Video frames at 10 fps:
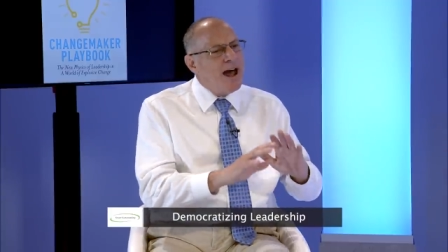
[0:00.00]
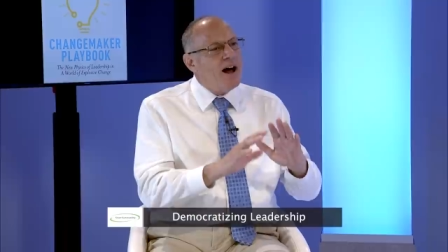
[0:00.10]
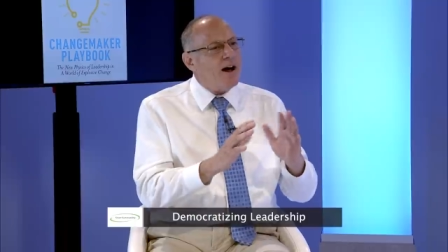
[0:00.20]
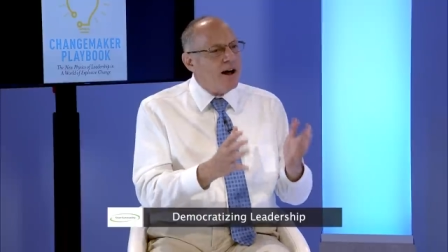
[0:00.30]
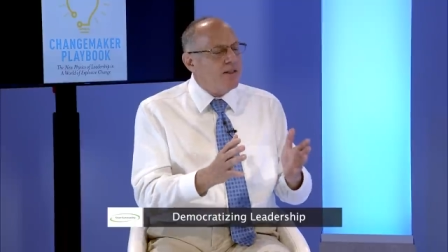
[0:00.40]

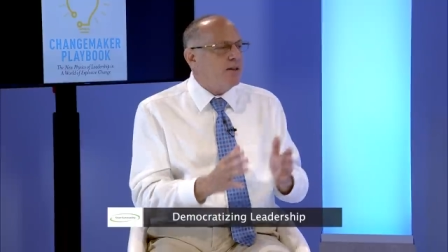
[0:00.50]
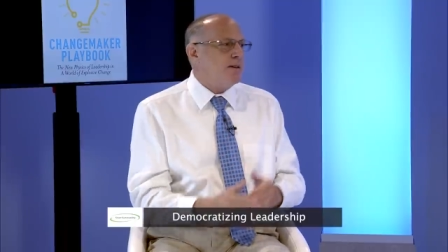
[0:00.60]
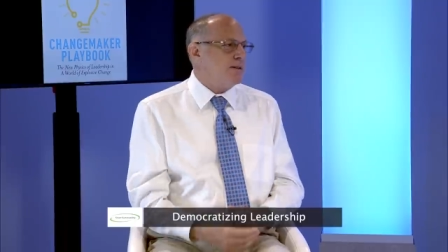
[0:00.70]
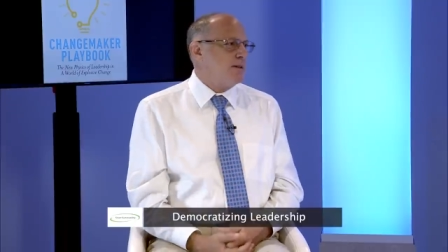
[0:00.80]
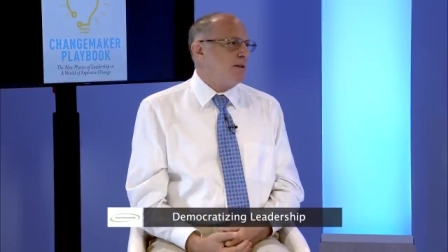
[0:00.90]
Yeah. I think
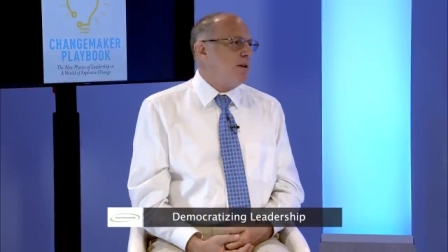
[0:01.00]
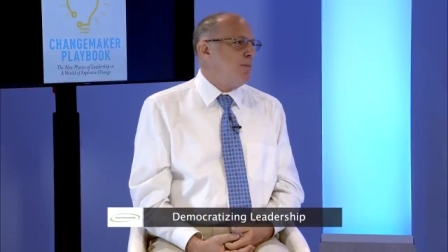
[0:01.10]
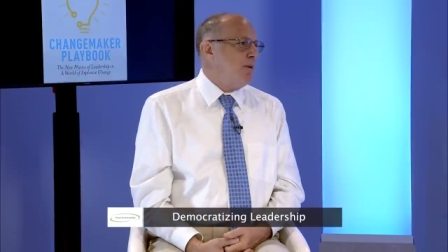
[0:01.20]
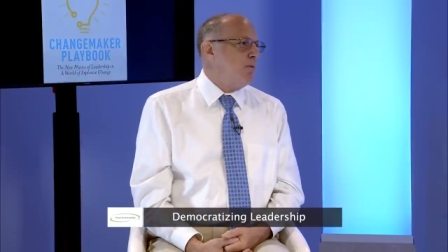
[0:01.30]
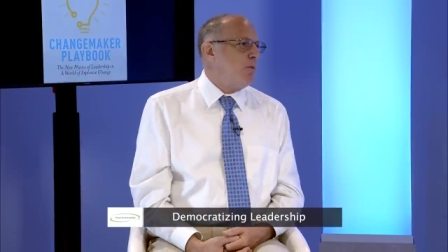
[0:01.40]
this is going to
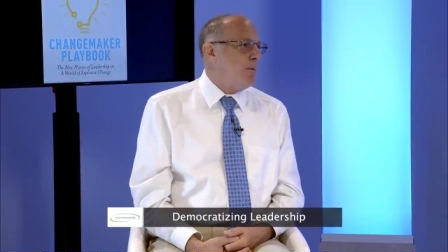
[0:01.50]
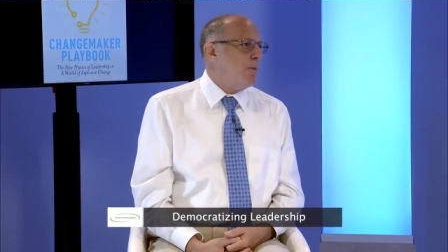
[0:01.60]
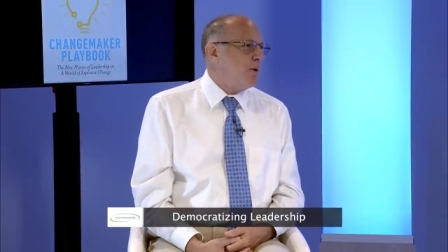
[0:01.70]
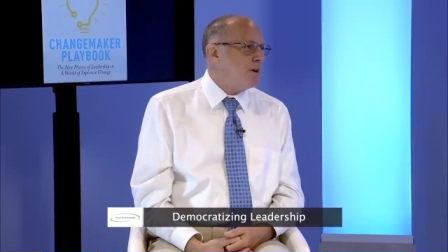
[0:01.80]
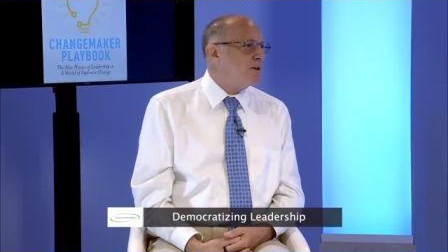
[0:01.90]
be
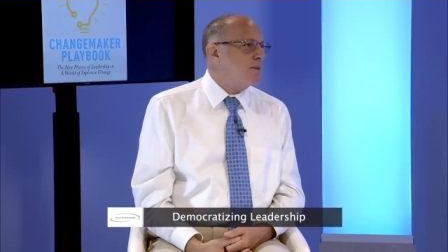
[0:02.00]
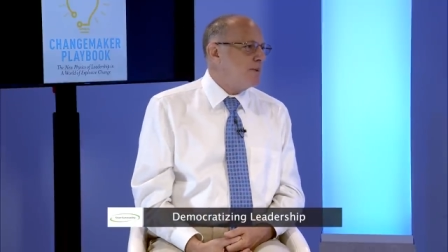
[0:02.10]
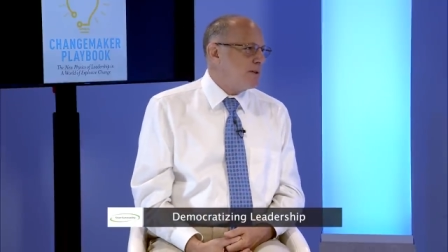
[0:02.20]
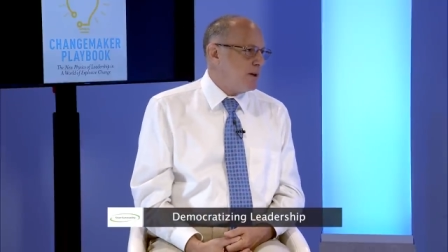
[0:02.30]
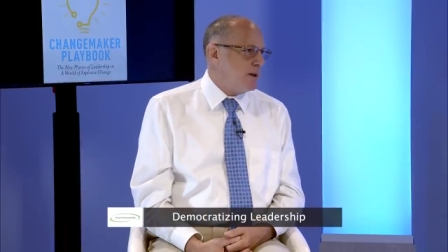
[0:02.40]
remembered as the
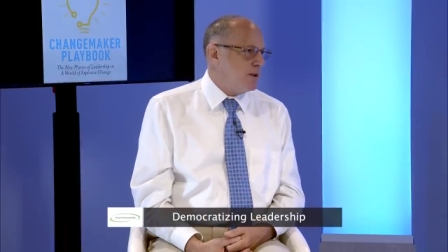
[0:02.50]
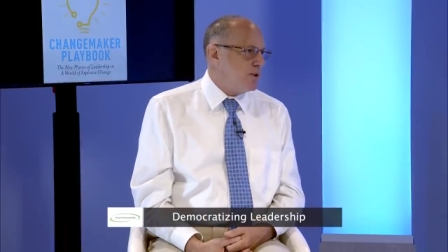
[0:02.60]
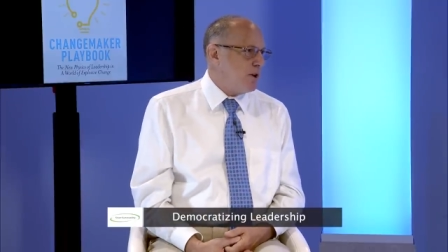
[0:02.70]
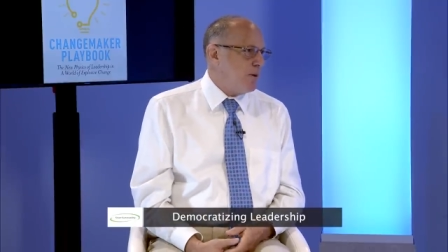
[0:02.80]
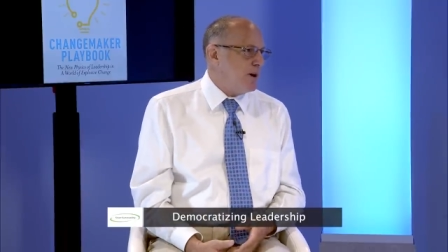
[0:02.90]
resilient
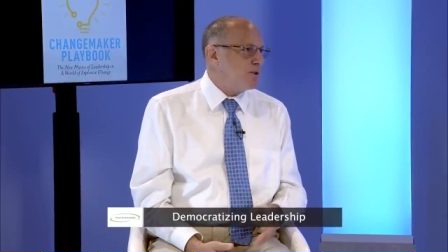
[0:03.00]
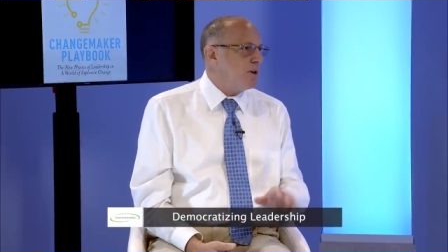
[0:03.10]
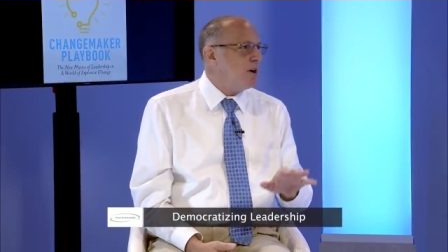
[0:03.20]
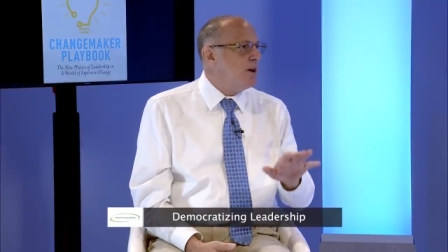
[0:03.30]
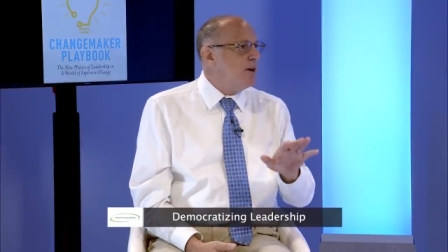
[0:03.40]
generation.